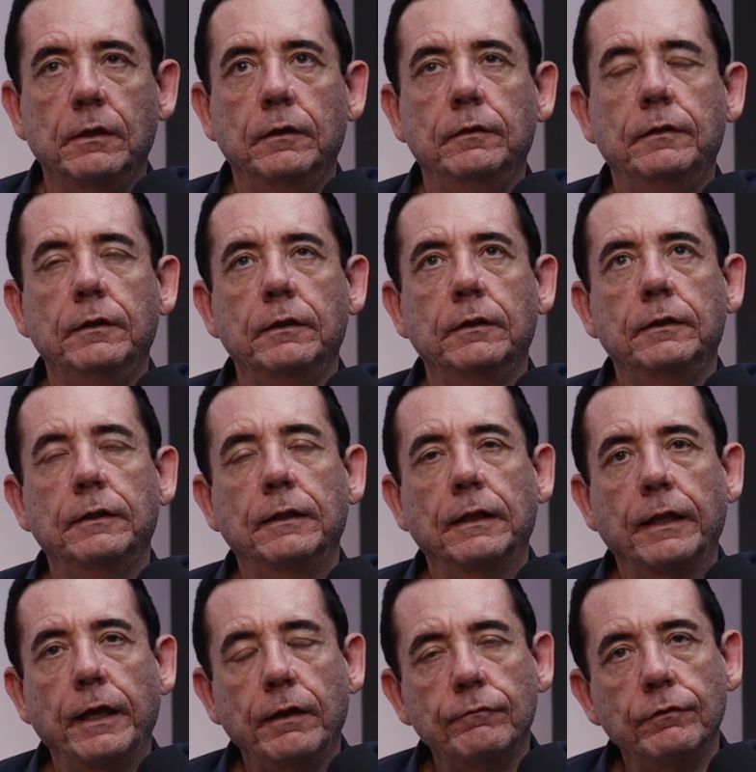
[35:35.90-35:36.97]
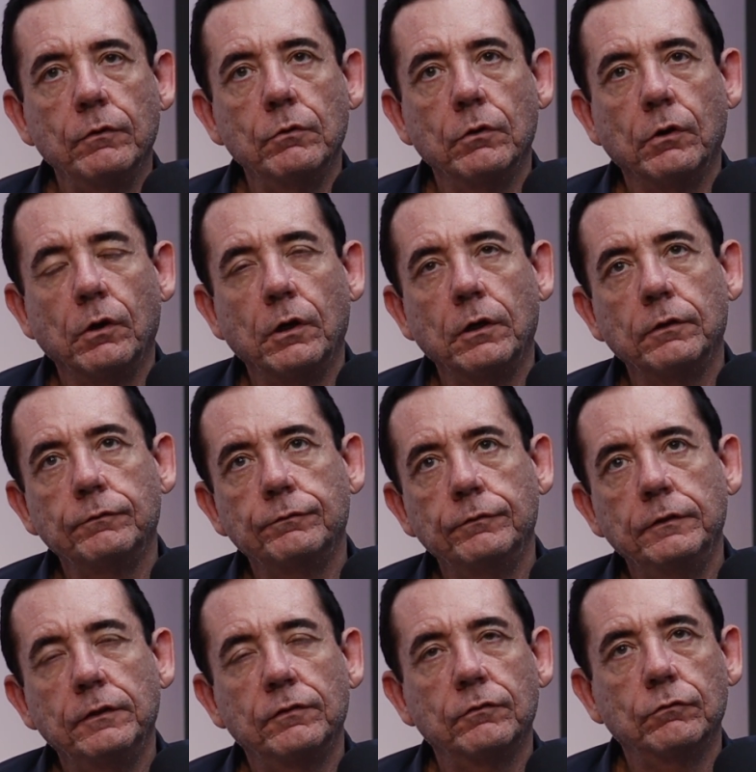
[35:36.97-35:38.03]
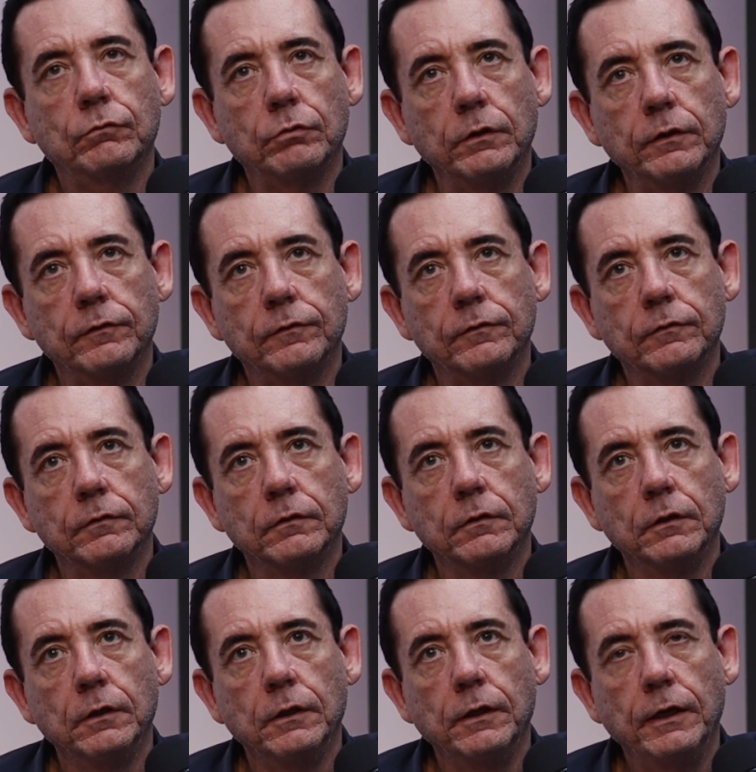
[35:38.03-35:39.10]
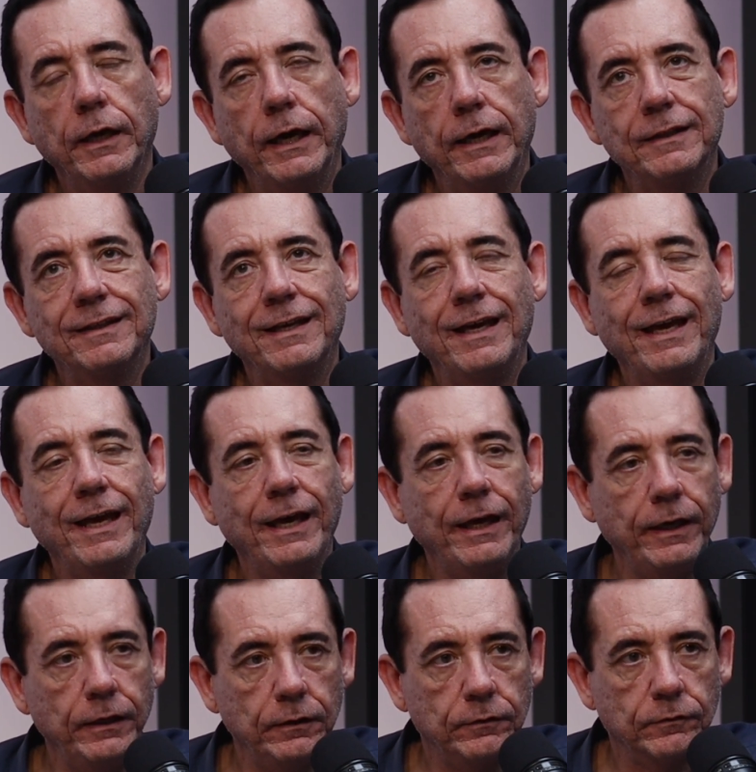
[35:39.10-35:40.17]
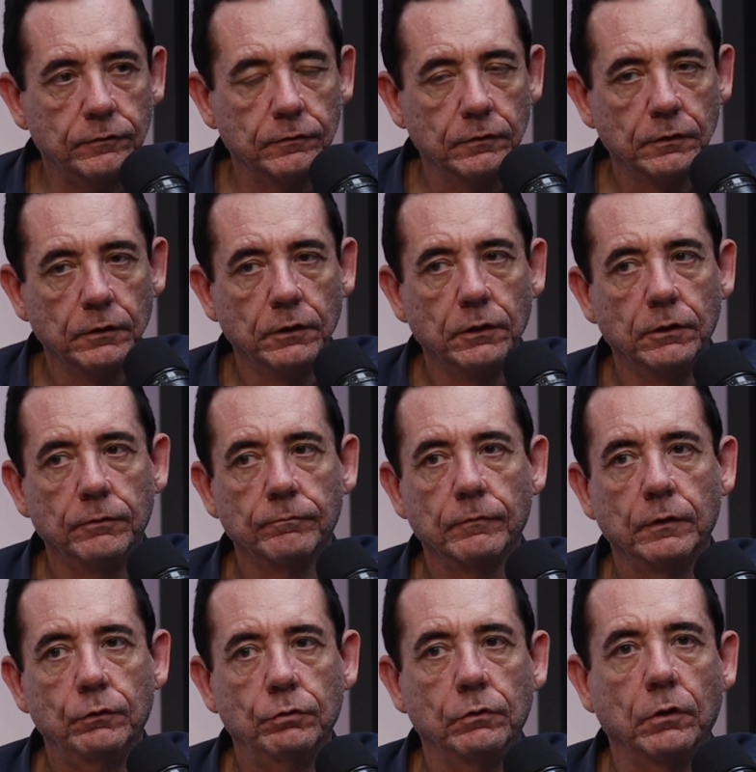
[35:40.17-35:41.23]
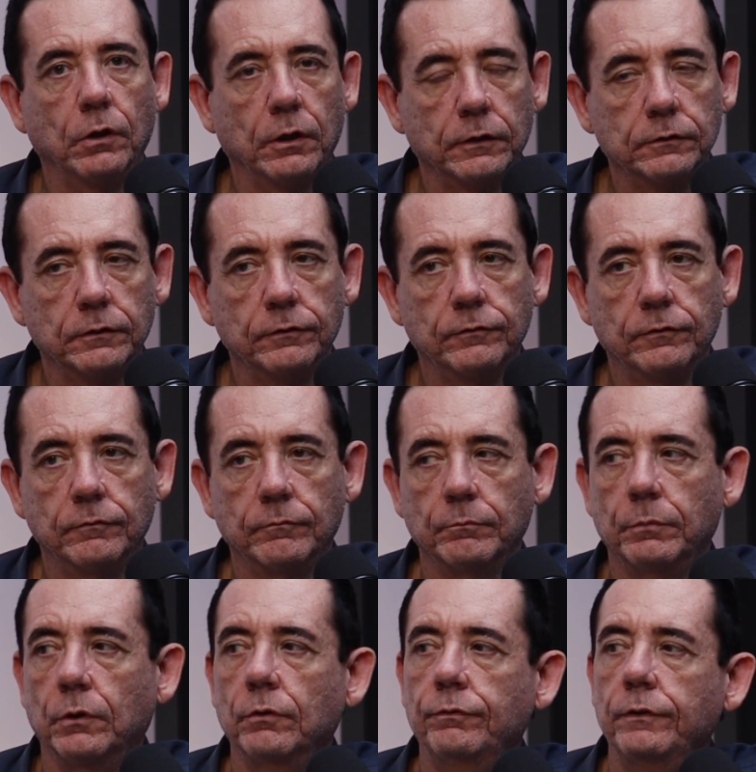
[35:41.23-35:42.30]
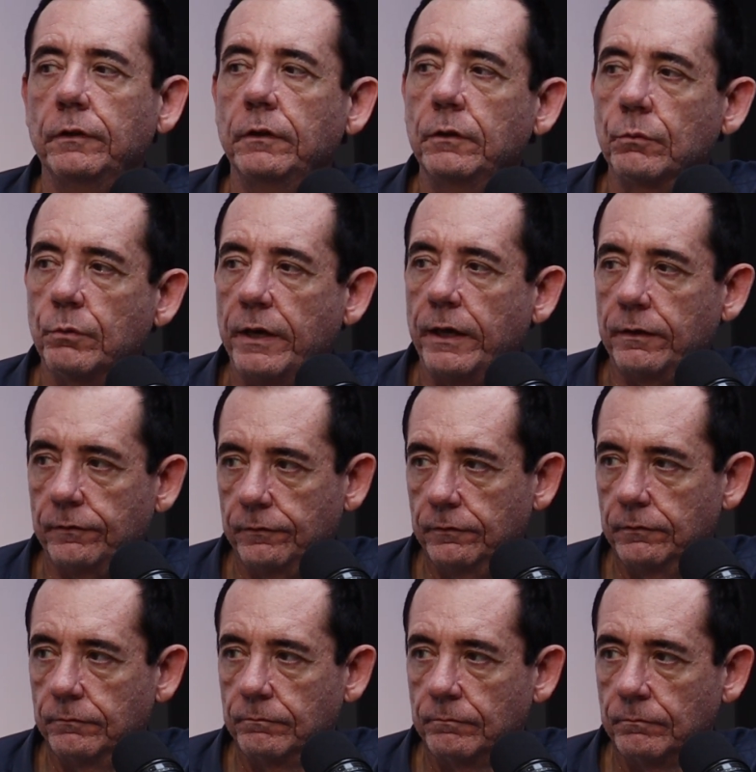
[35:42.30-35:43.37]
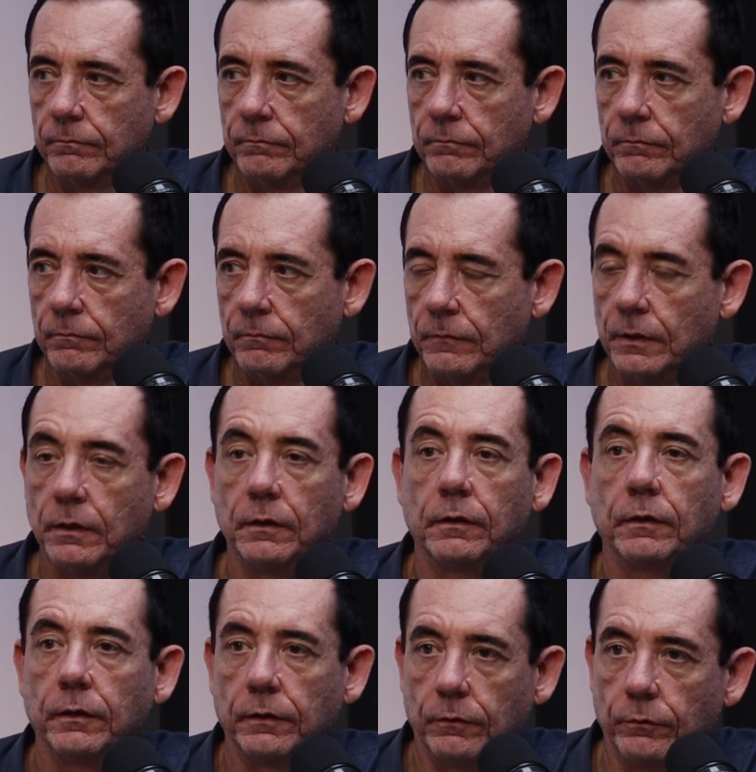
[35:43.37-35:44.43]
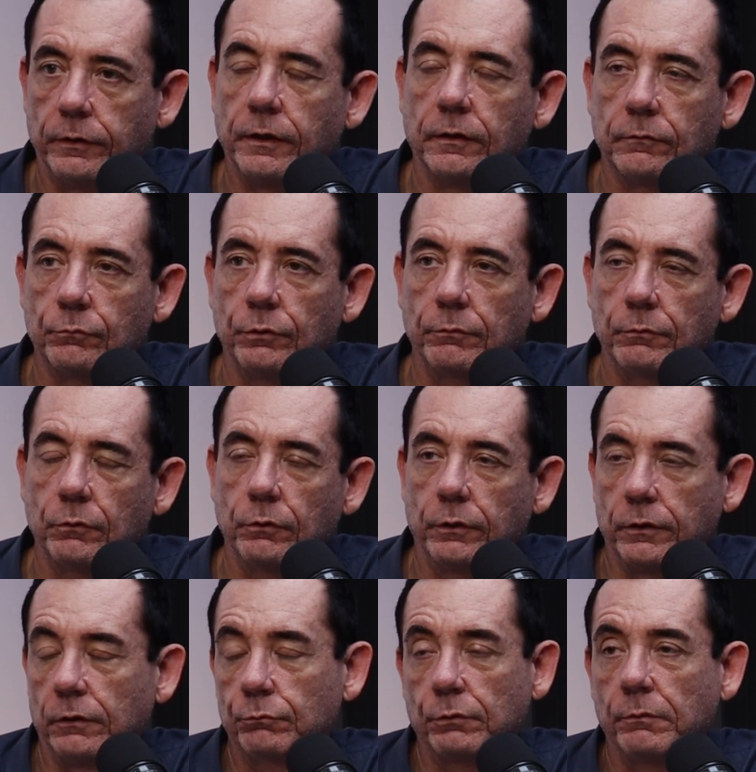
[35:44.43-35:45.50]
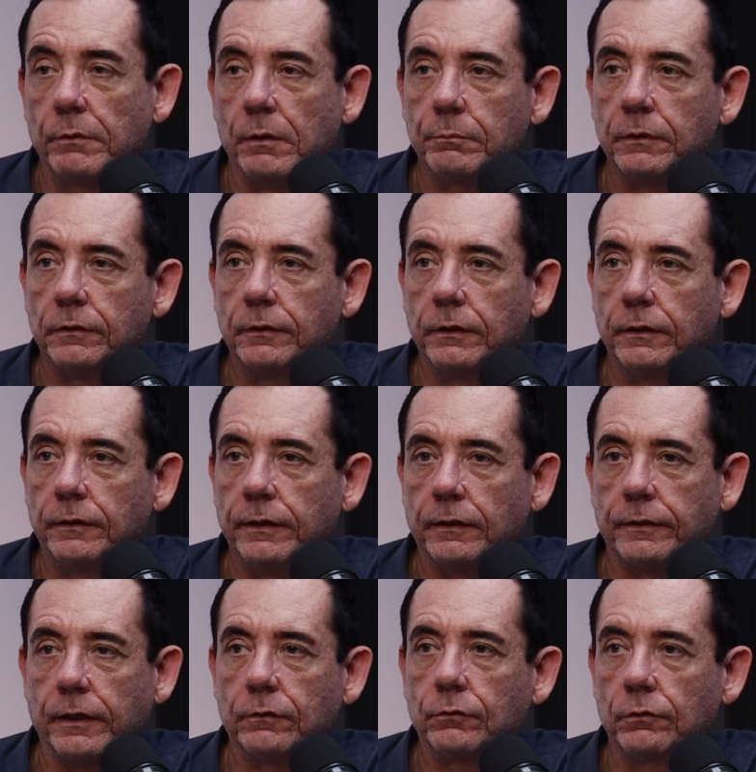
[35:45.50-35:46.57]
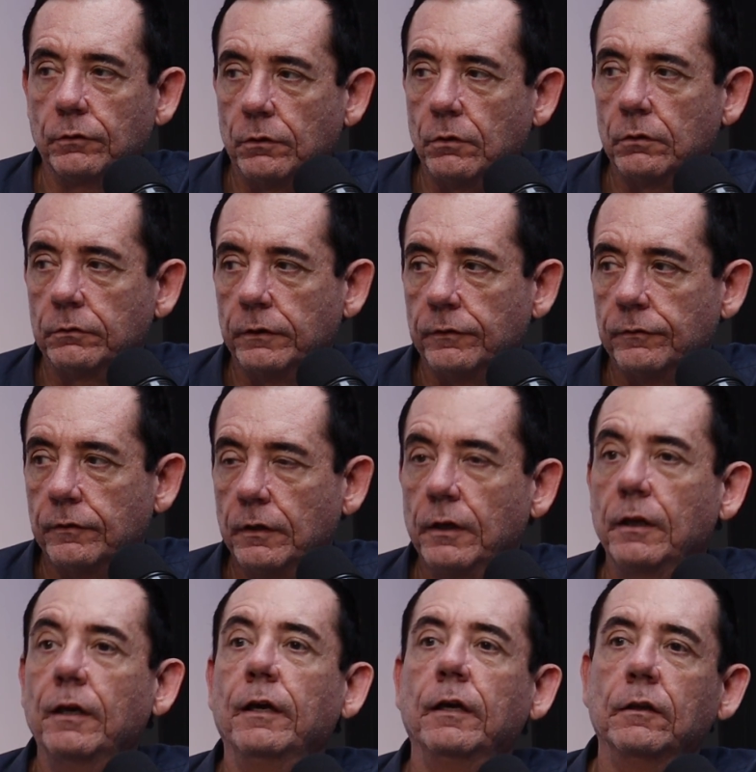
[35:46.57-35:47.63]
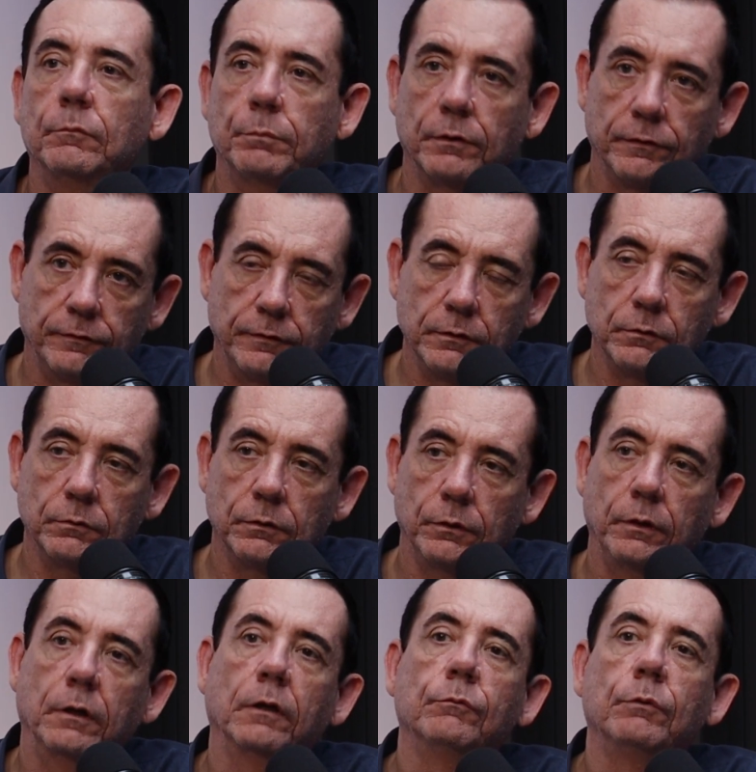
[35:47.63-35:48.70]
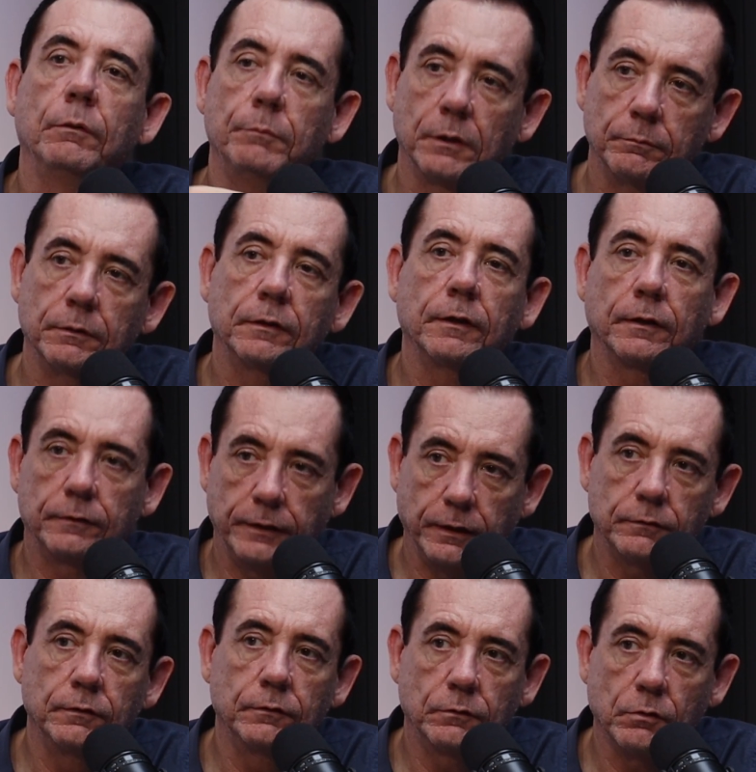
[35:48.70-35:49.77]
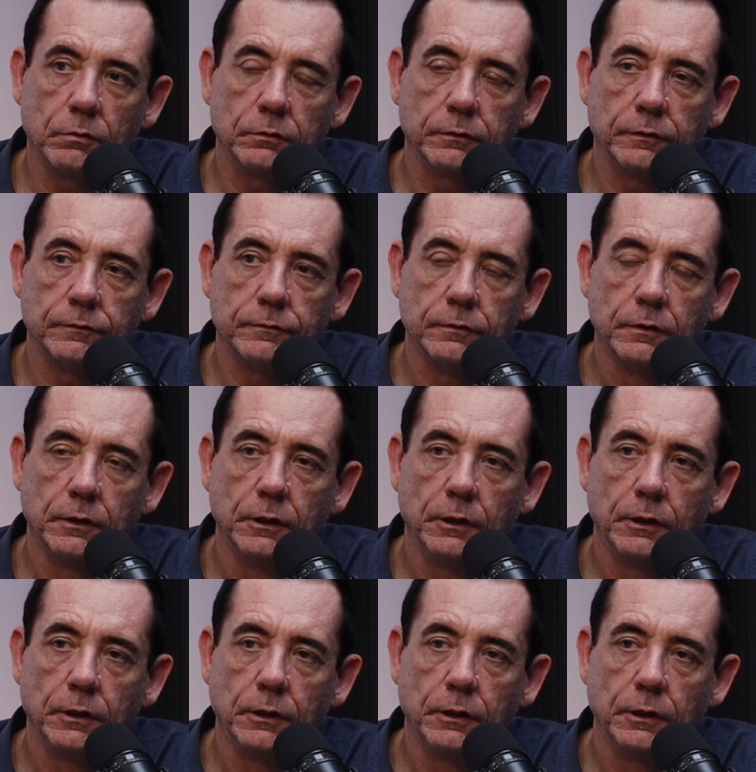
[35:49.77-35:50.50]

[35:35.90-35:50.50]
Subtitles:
the level of distrust and hate to others, both in the U.S., we can remember the attack to the Congress. Mm-hmm. In Brazil, we can remember the attack in Congress.